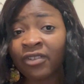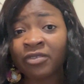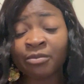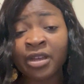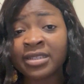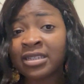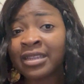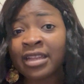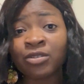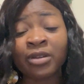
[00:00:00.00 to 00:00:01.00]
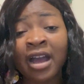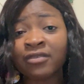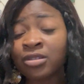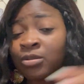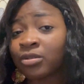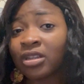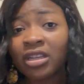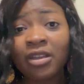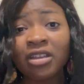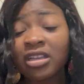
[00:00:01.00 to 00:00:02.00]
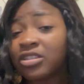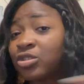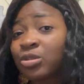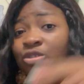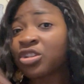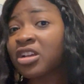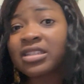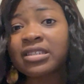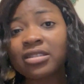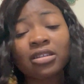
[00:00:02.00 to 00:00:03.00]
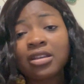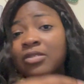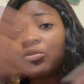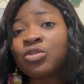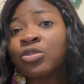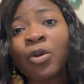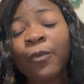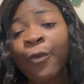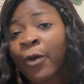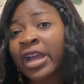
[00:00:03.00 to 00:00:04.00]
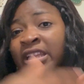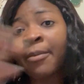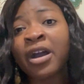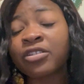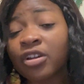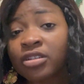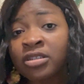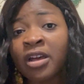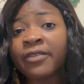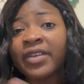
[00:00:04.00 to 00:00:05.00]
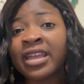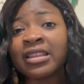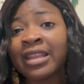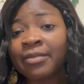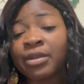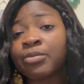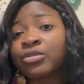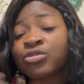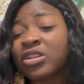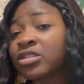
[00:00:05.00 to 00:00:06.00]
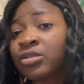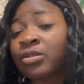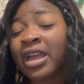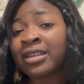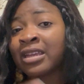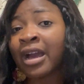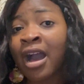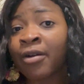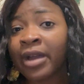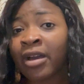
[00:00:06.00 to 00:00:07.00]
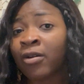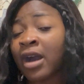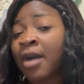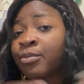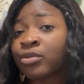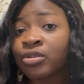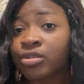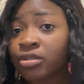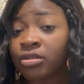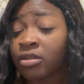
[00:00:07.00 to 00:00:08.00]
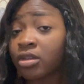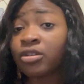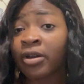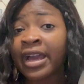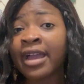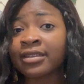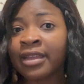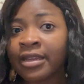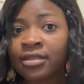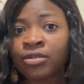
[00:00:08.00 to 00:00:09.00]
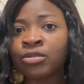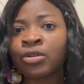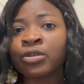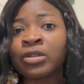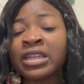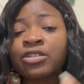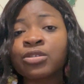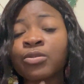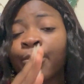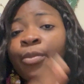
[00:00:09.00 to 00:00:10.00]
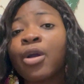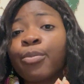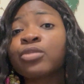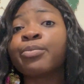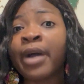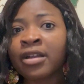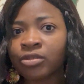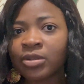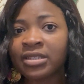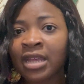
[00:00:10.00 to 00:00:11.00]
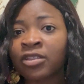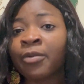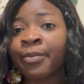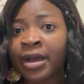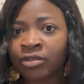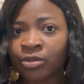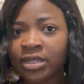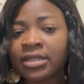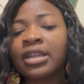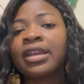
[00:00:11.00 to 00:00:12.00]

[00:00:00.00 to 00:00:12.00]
of mercy that you have to to just you know forget about yourself and let people treat you anyhow or abuse your kindness you know you need to put boundaries set up boundaries